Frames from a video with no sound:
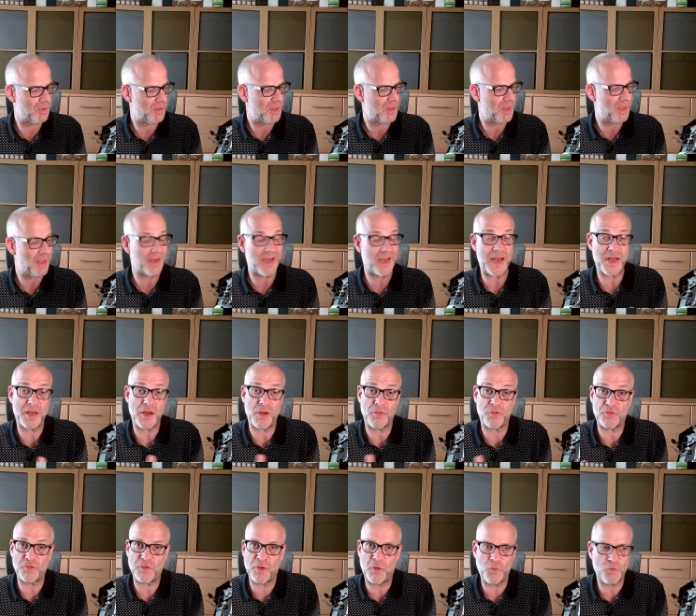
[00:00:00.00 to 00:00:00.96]
Again, no
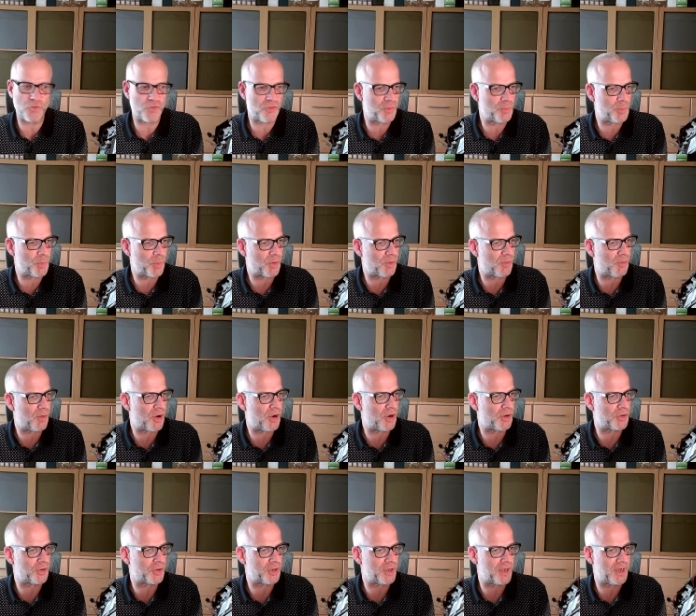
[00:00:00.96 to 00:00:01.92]
soldering
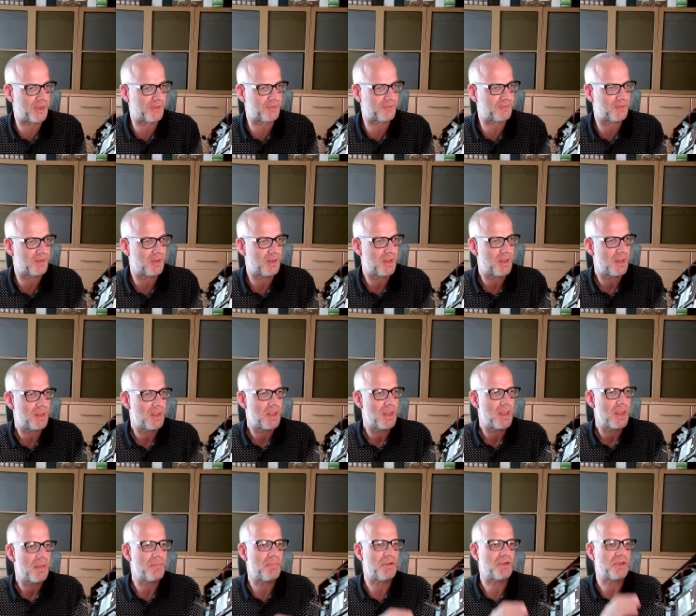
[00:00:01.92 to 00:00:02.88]
required on it.
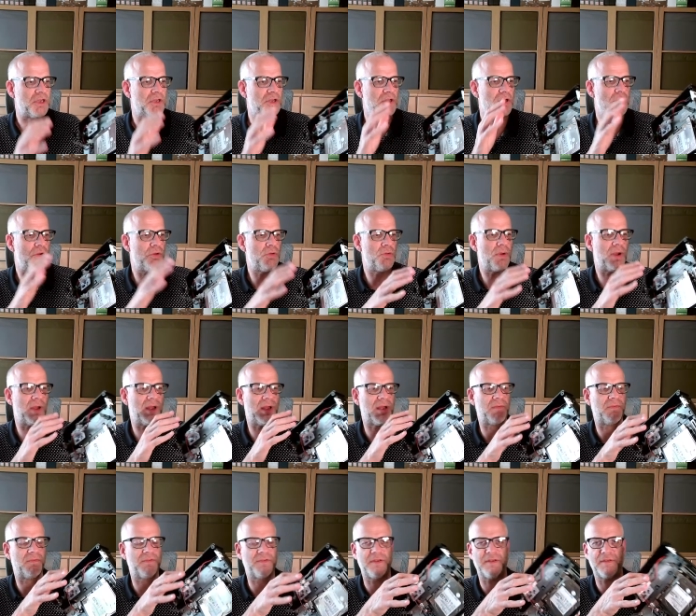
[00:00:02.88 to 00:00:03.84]
But you do
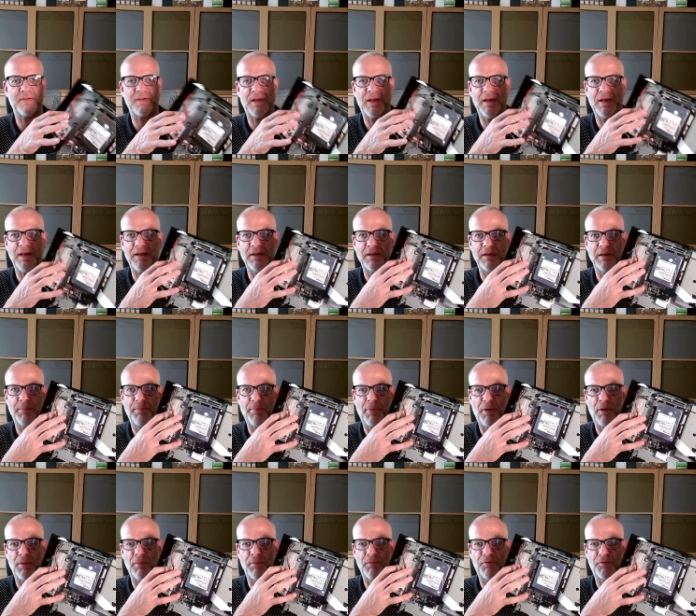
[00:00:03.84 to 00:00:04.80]
have to take the
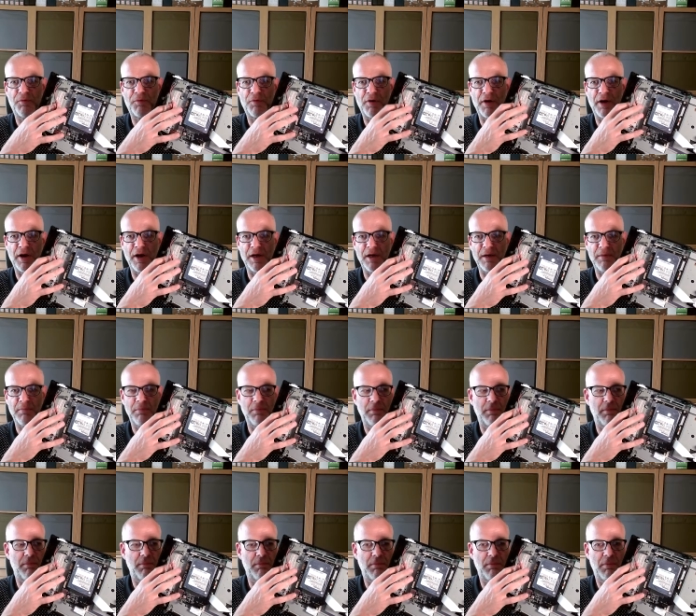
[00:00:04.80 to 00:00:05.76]
bottom frame
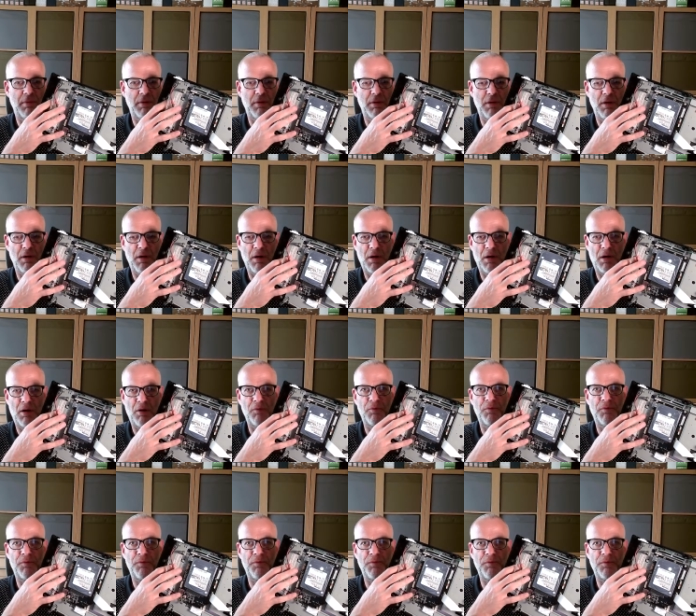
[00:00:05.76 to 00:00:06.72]

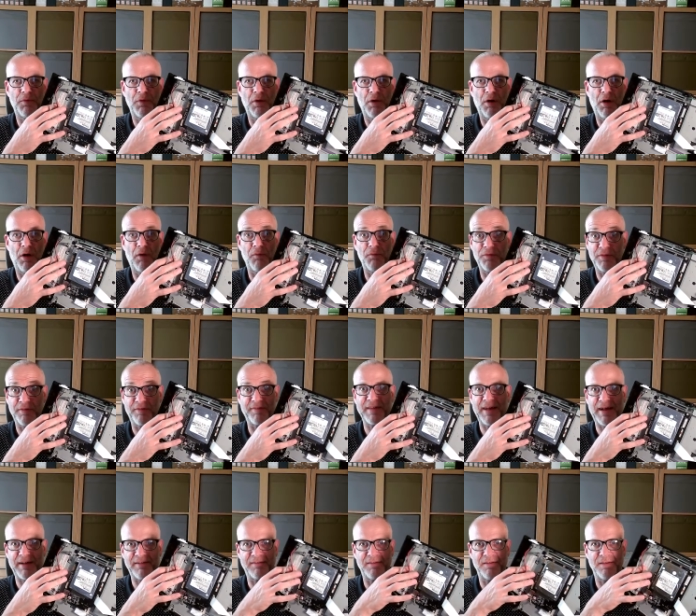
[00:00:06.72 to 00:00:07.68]
of the
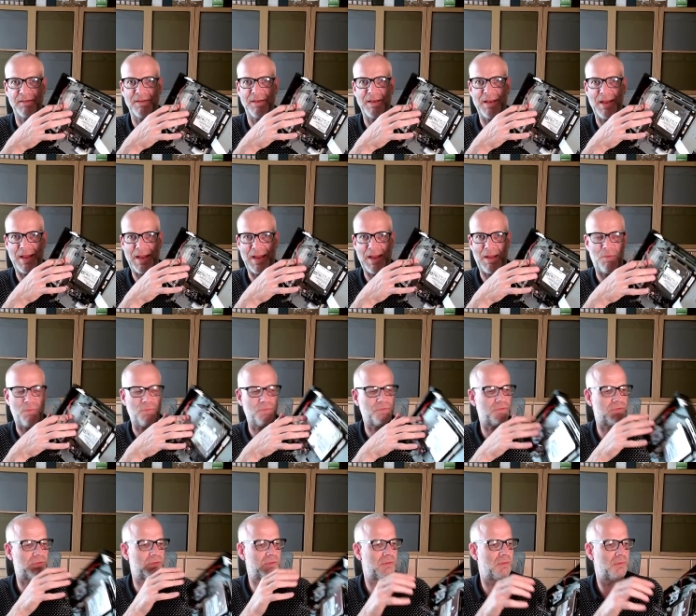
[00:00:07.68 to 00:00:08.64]
Saturn
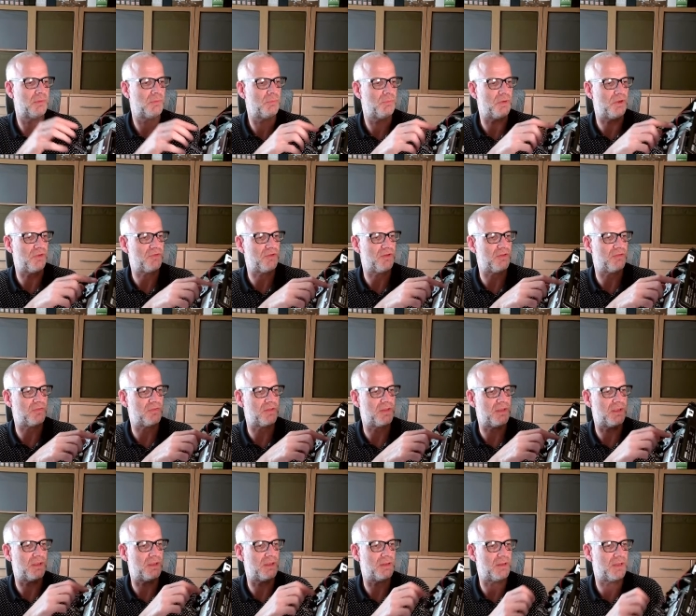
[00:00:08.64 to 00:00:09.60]
out, which is
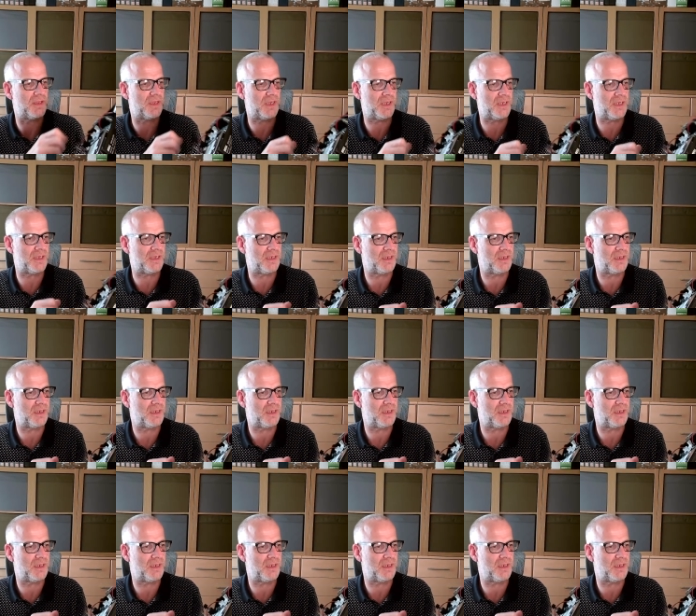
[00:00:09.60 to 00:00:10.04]
the